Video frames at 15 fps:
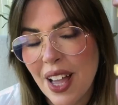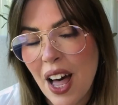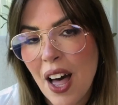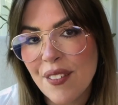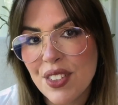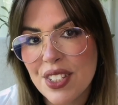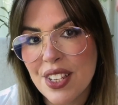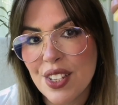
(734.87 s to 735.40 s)
I'll
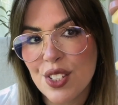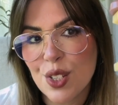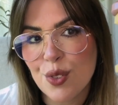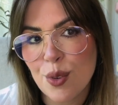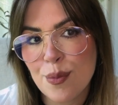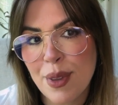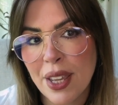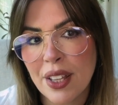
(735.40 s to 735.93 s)
have to test this
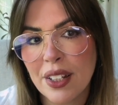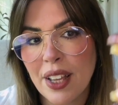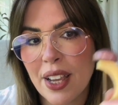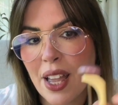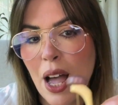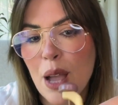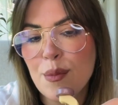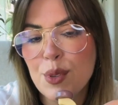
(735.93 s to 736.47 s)
for
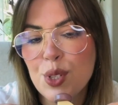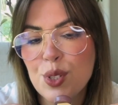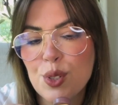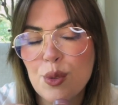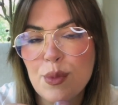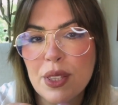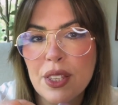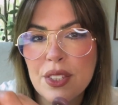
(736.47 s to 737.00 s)
Bakelite. I'm
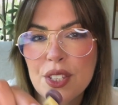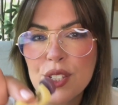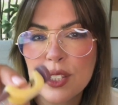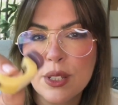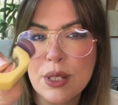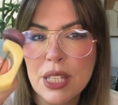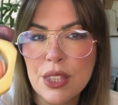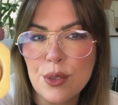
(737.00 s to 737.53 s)
assuming that this
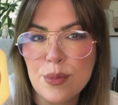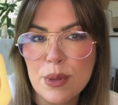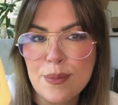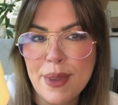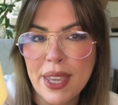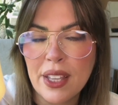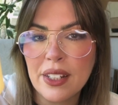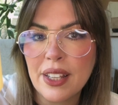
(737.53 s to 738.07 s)
could either
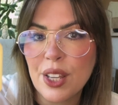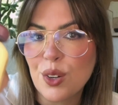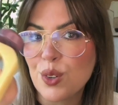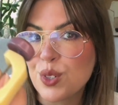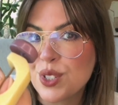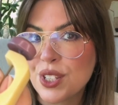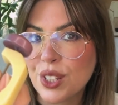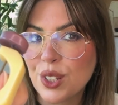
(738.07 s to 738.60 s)
be Bakelite
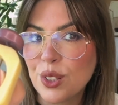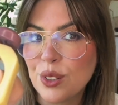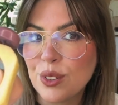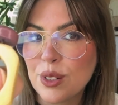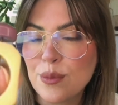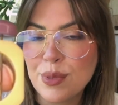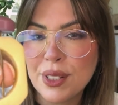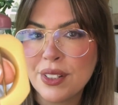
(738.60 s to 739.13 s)
or
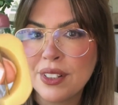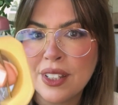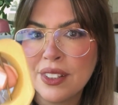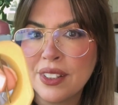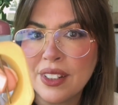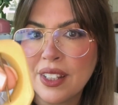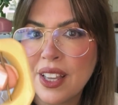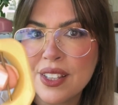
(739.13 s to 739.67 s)
celluloid, but
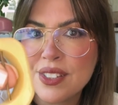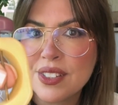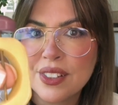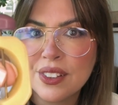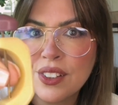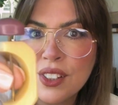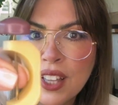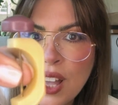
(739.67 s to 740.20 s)
nonetheless,
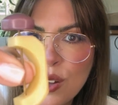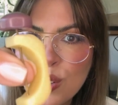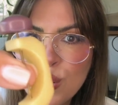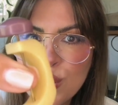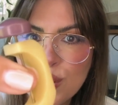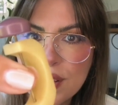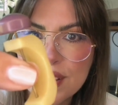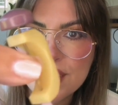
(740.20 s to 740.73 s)
look how
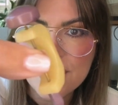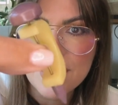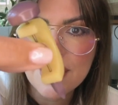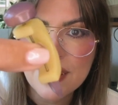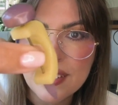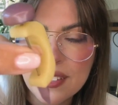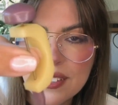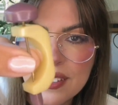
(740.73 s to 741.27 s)
cool this
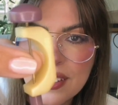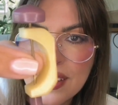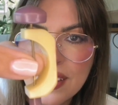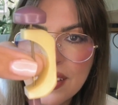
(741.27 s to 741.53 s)
is.